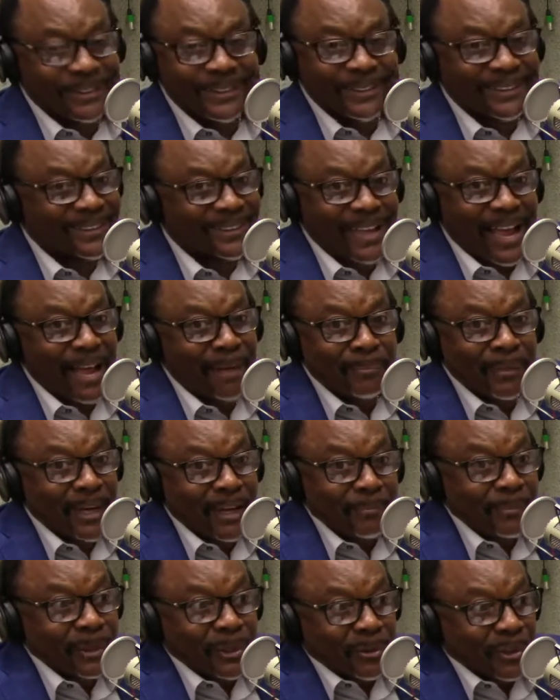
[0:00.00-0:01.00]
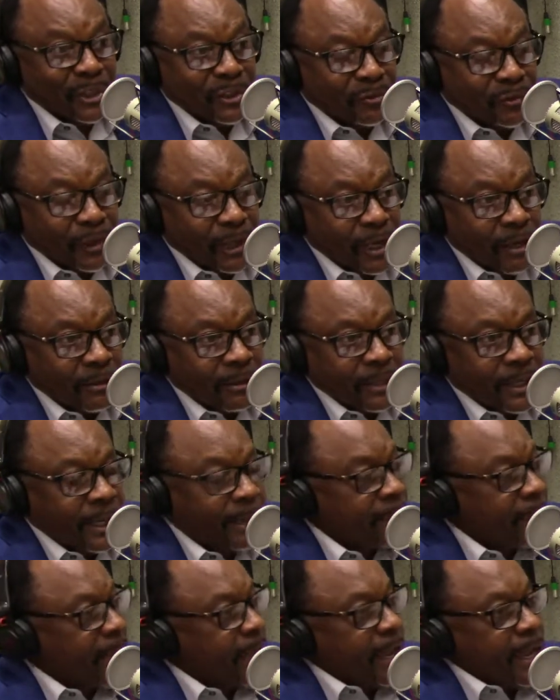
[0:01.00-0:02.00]
I mean, I've been doing this for a long
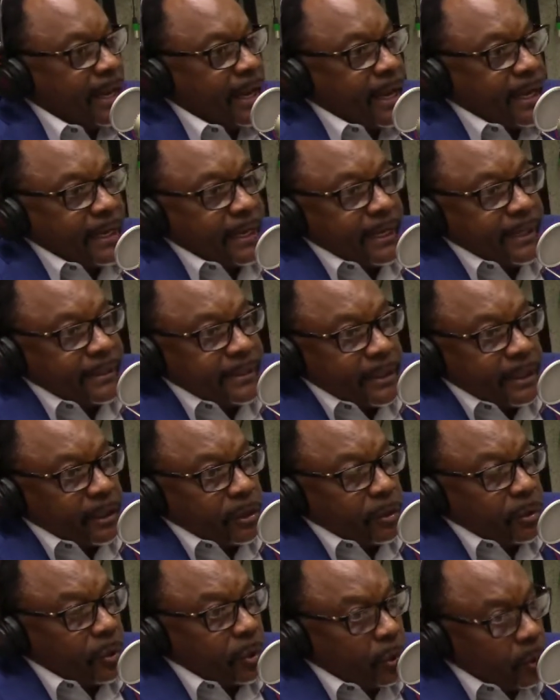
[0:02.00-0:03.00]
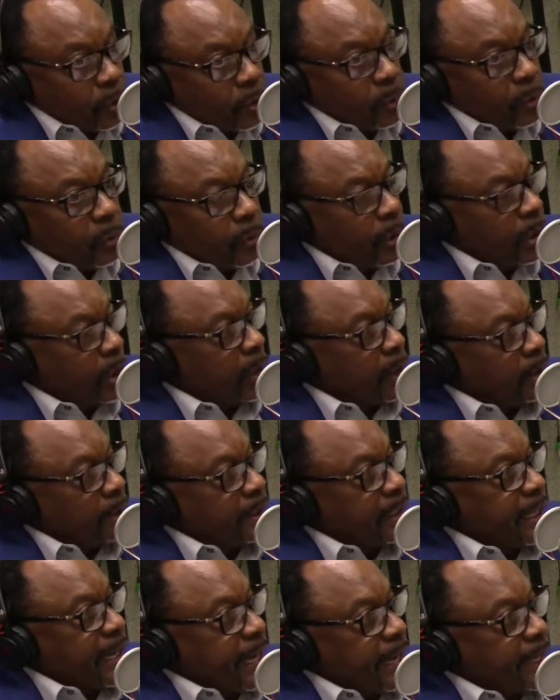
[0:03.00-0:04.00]
time, and I can't tell you who
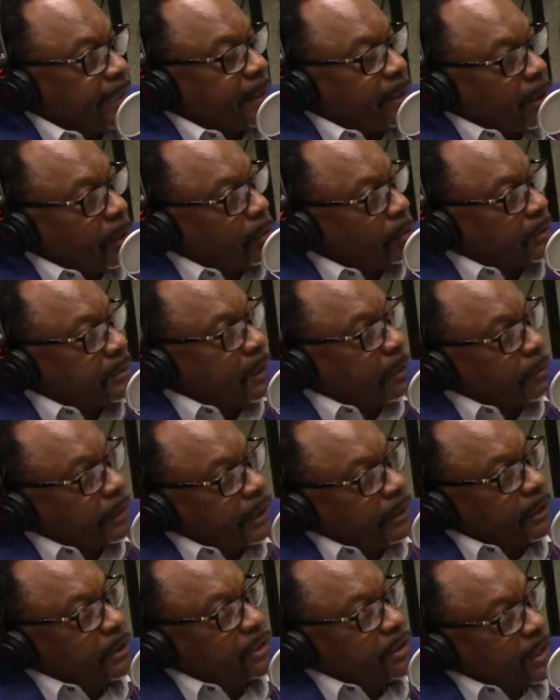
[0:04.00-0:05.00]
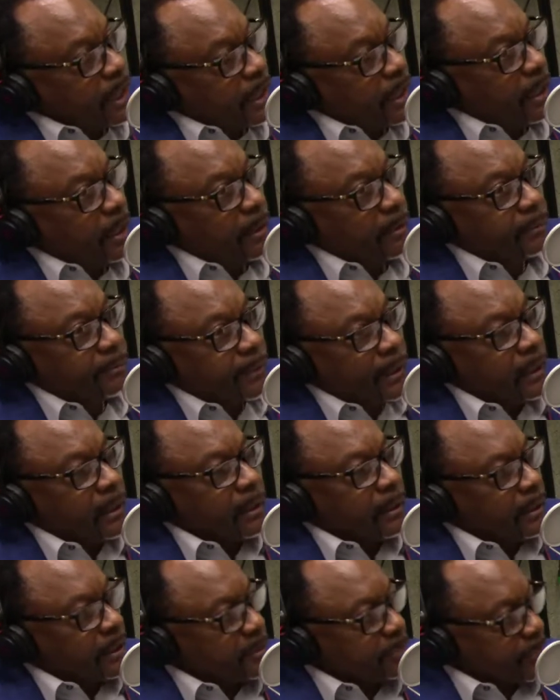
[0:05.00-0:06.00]
that I know that, okay, the job,
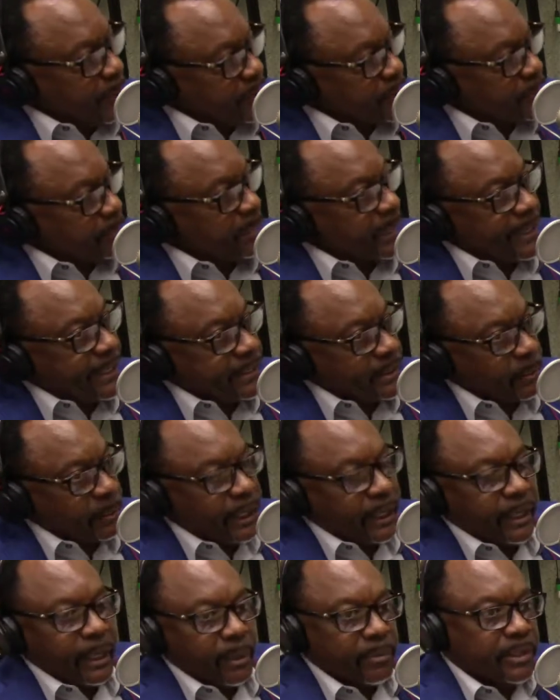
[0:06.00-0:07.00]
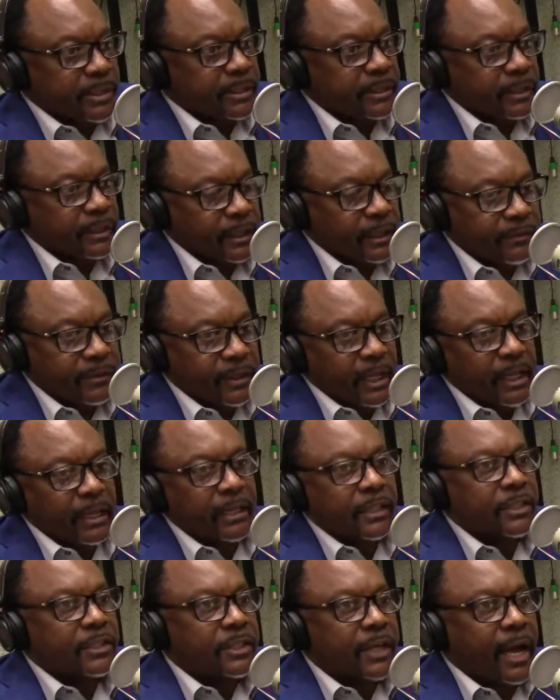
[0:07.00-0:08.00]
this person passed away, they were still living,
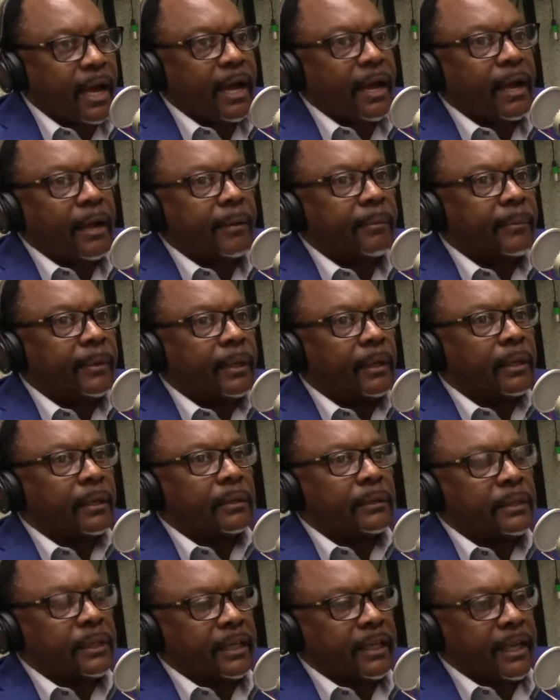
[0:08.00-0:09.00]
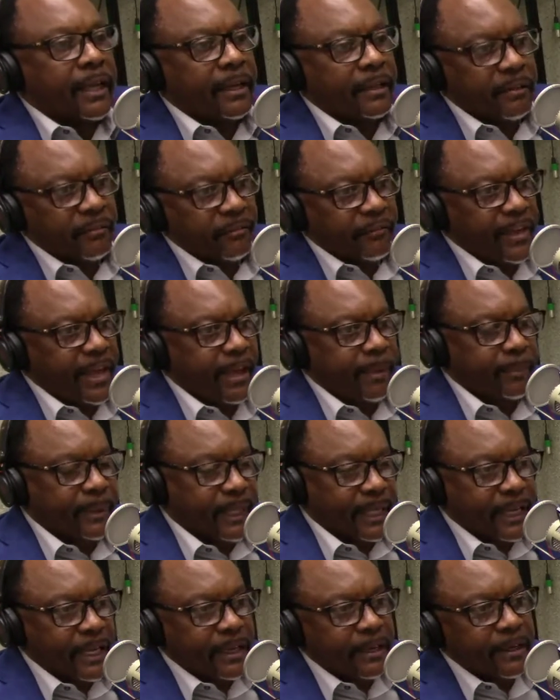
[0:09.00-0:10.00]
and the job took care of the
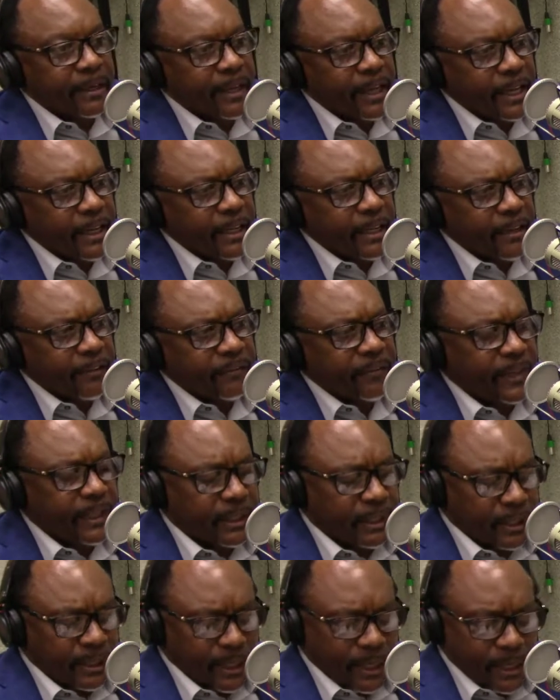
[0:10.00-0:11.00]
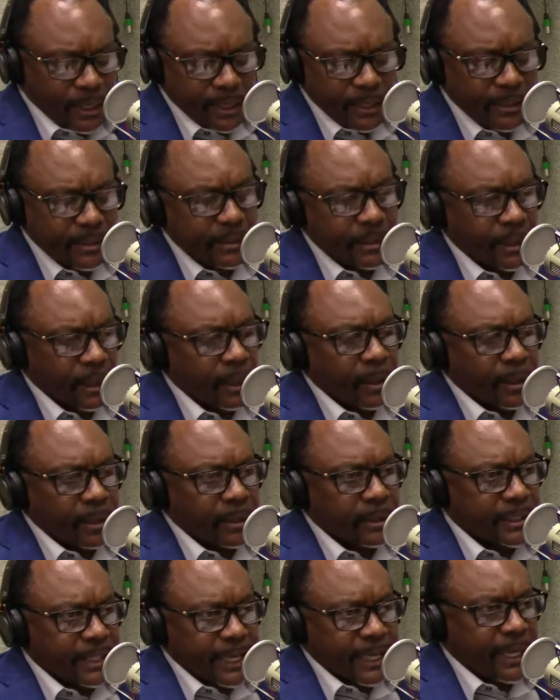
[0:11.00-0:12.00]
family. And if it does
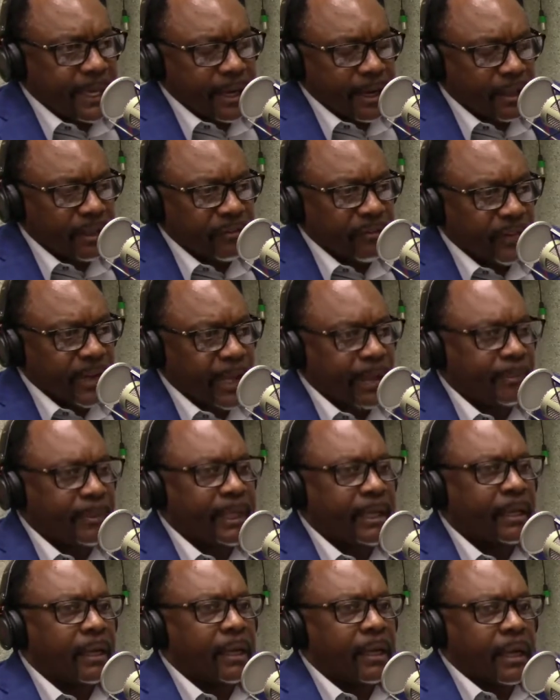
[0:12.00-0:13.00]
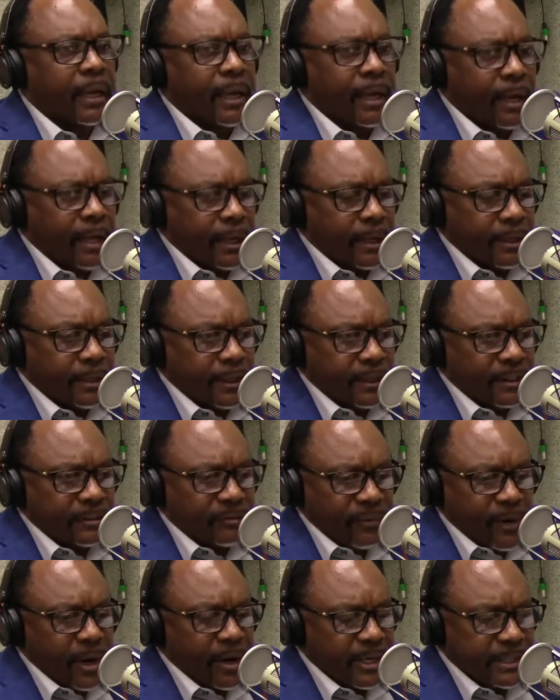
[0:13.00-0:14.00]
take care of the family, as
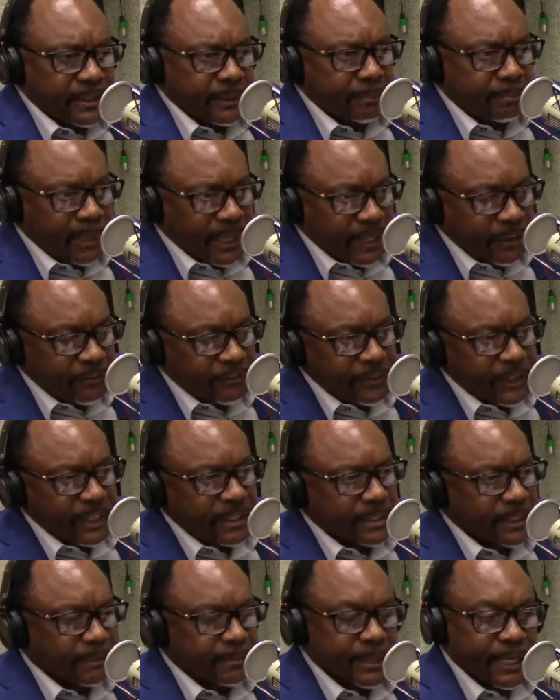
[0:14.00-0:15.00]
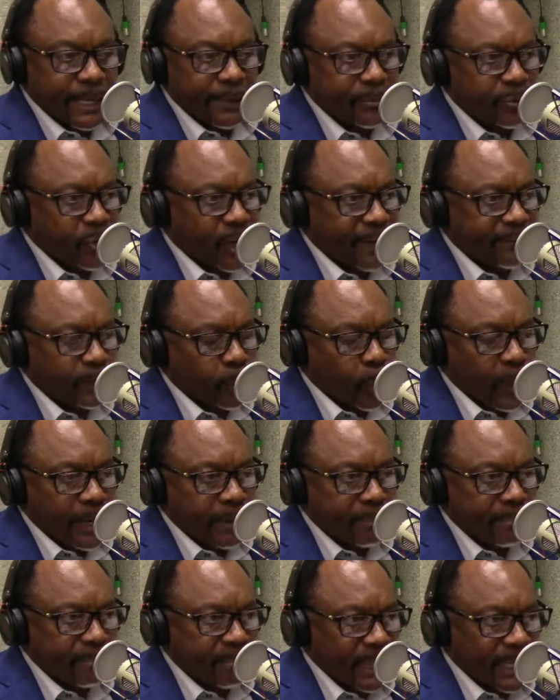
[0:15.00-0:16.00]
far as the benefit, sometimes you have to
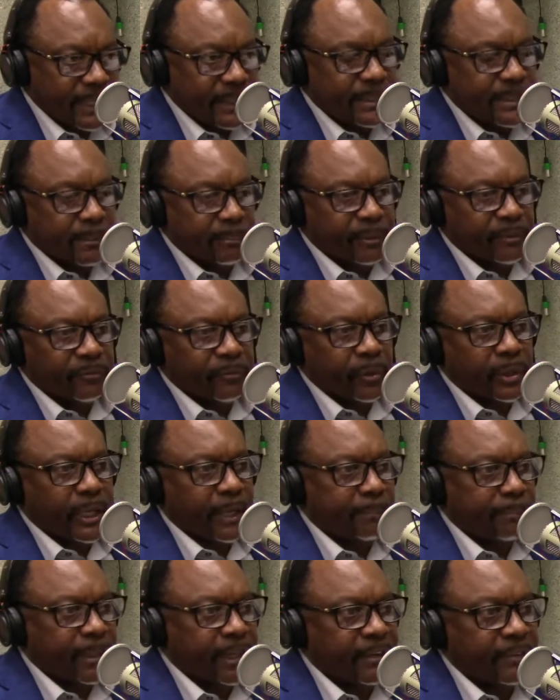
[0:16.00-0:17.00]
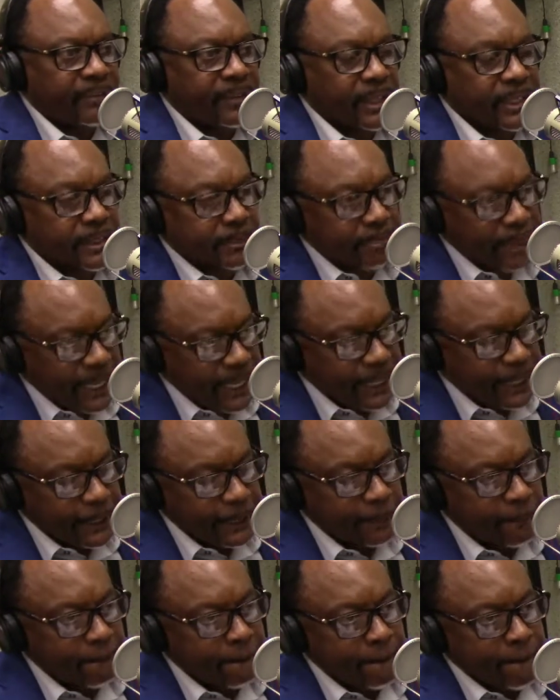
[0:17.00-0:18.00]
wait months before that benefit is
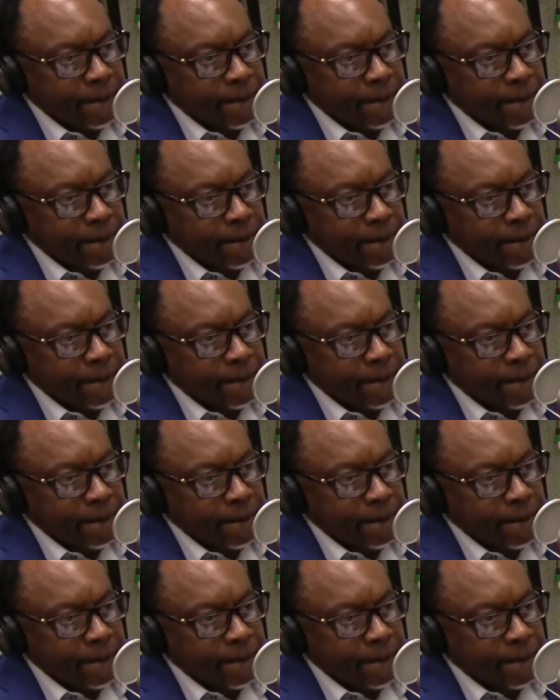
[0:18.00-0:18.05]
paid.